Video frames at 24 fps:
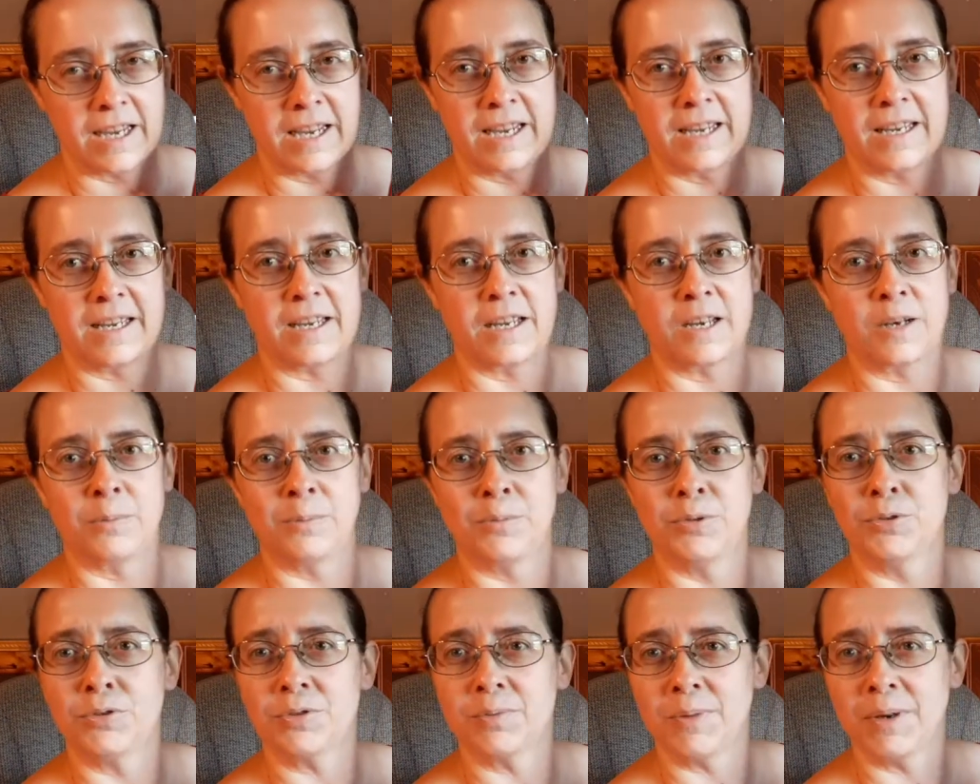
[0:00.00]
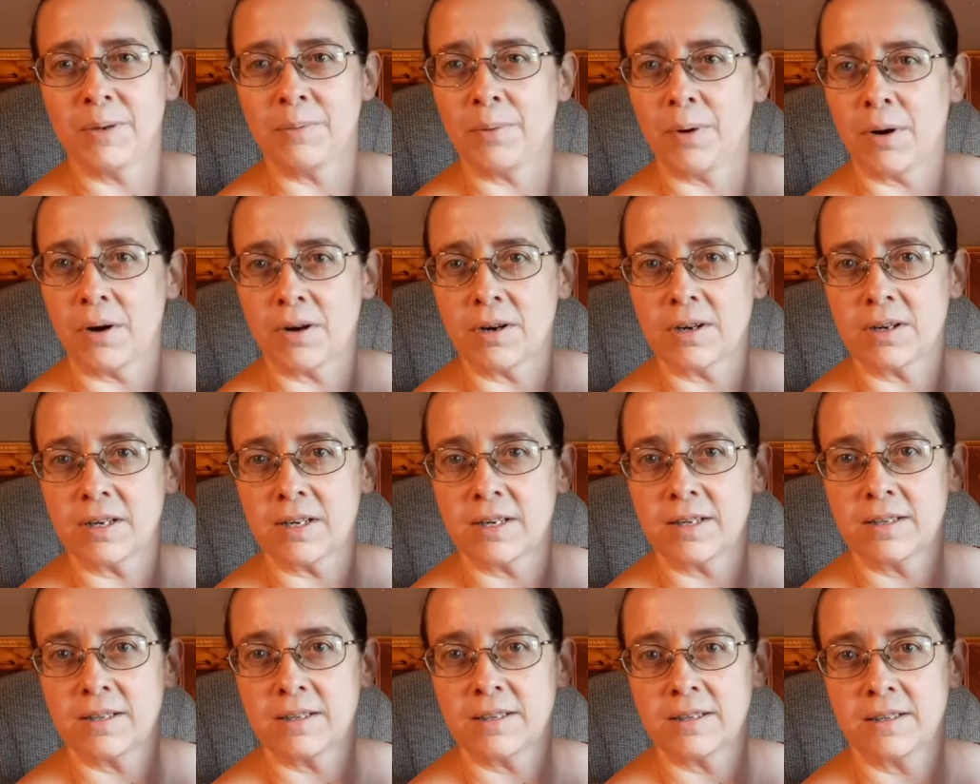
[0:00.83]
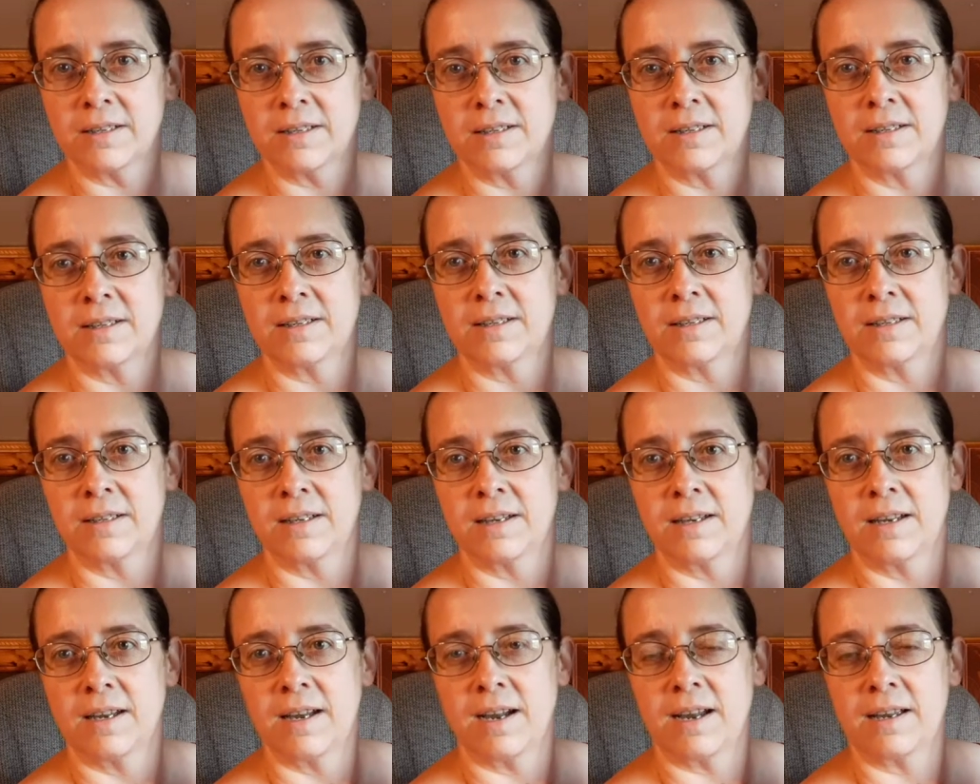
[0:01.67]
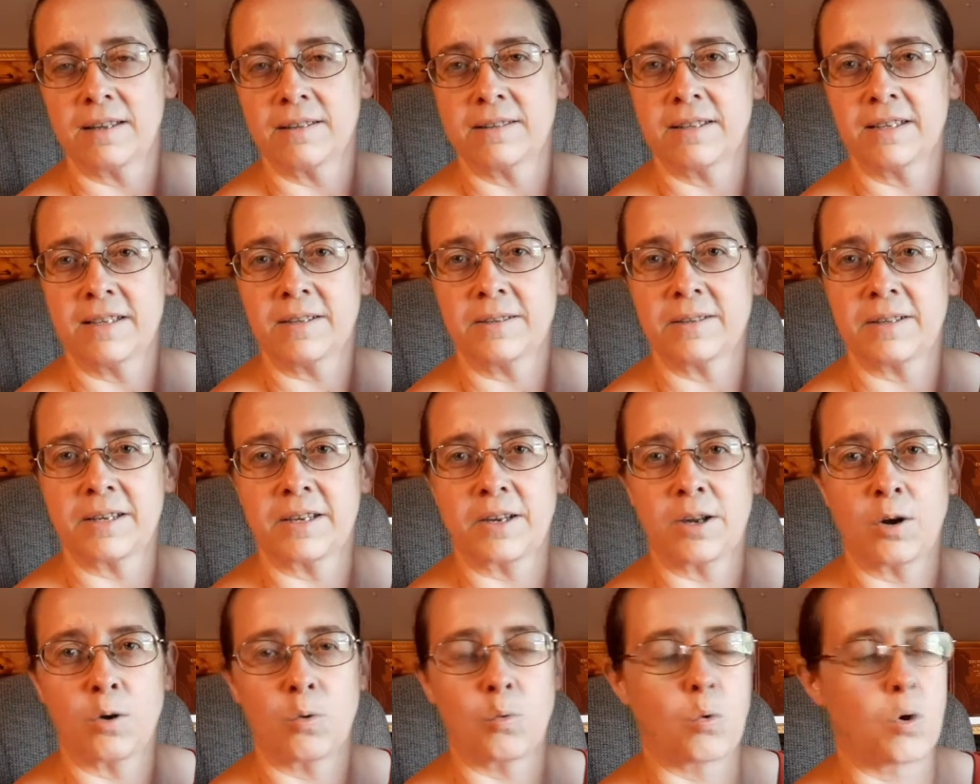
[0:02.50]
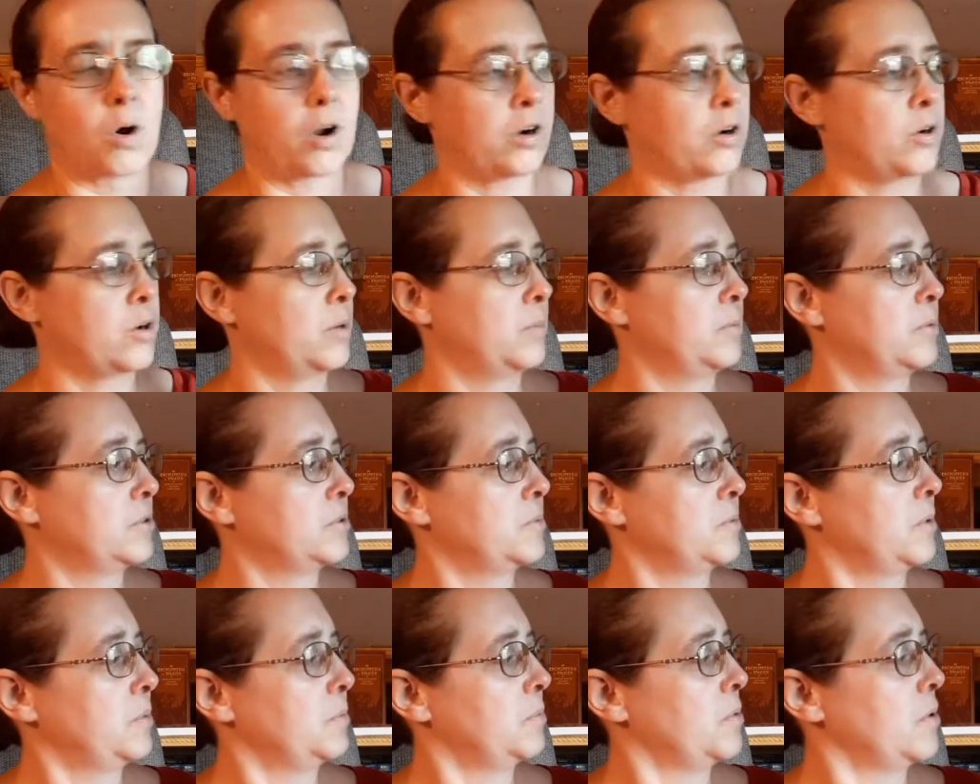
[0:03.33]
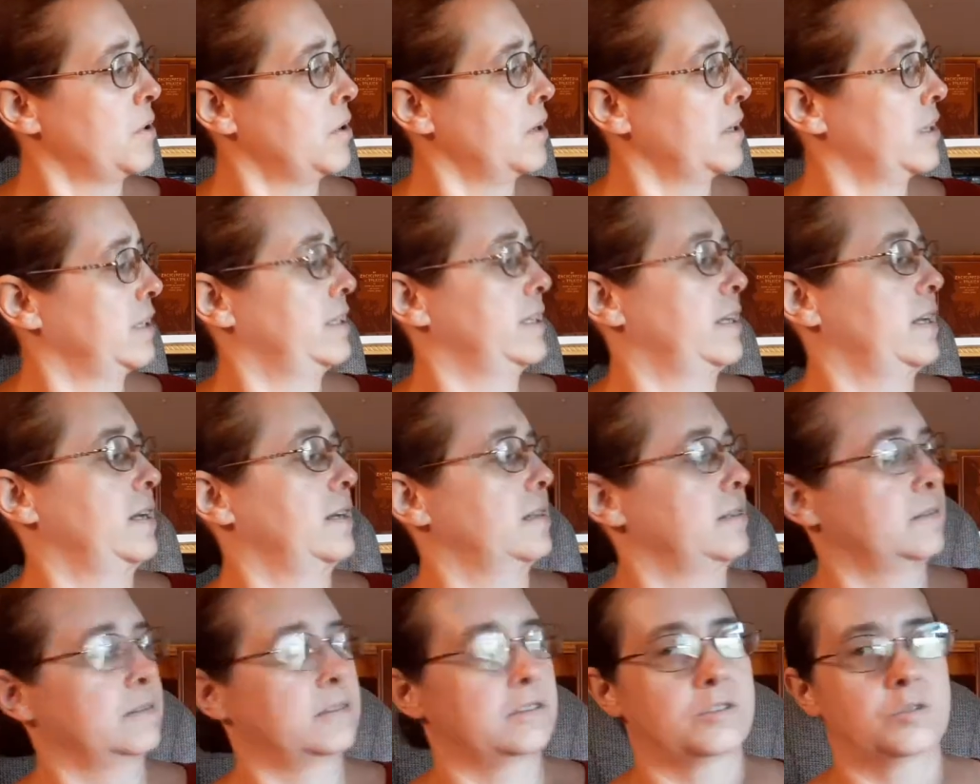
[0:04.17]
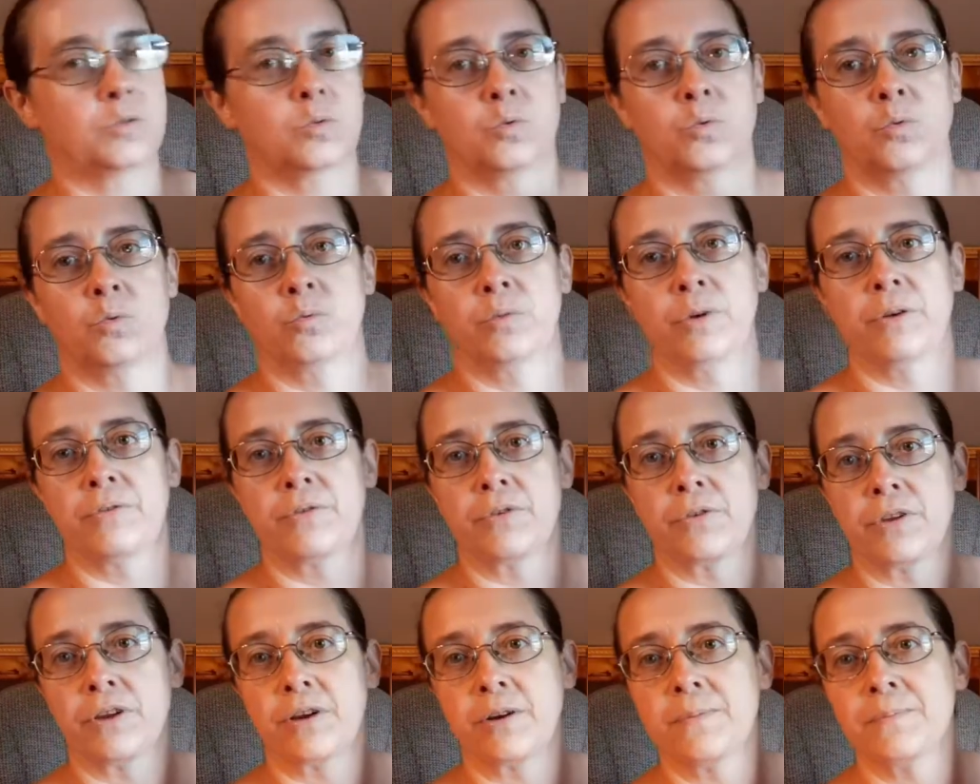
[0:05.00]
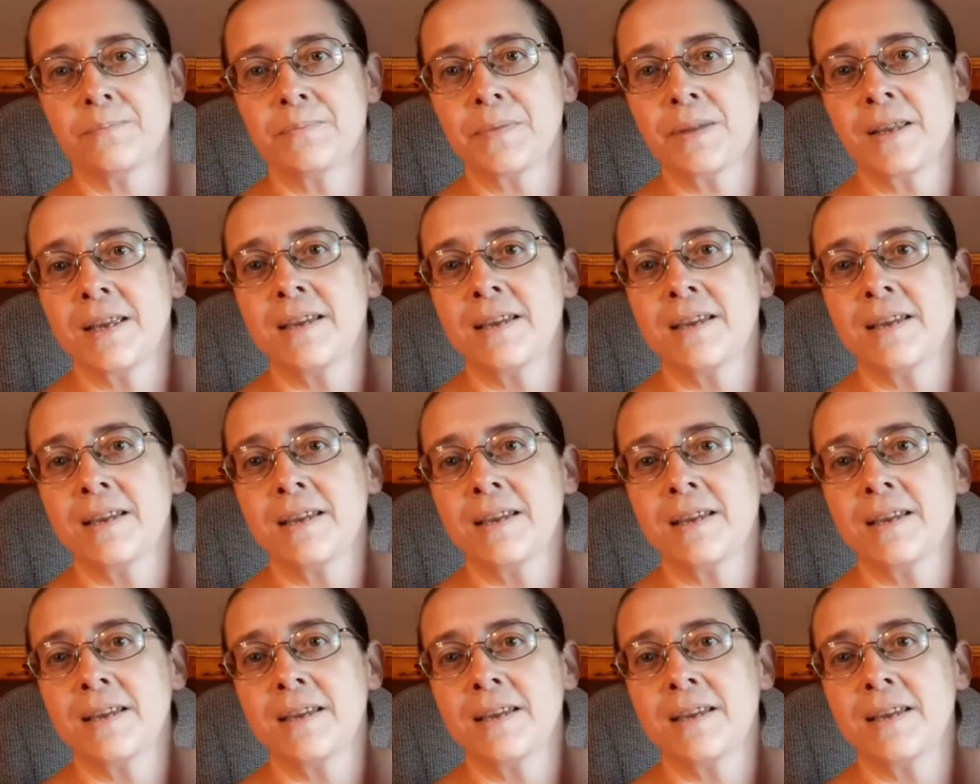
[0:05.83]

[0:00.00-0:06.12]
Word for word: a an amusement park. I think like a water amusement park. Yeah, it's river there.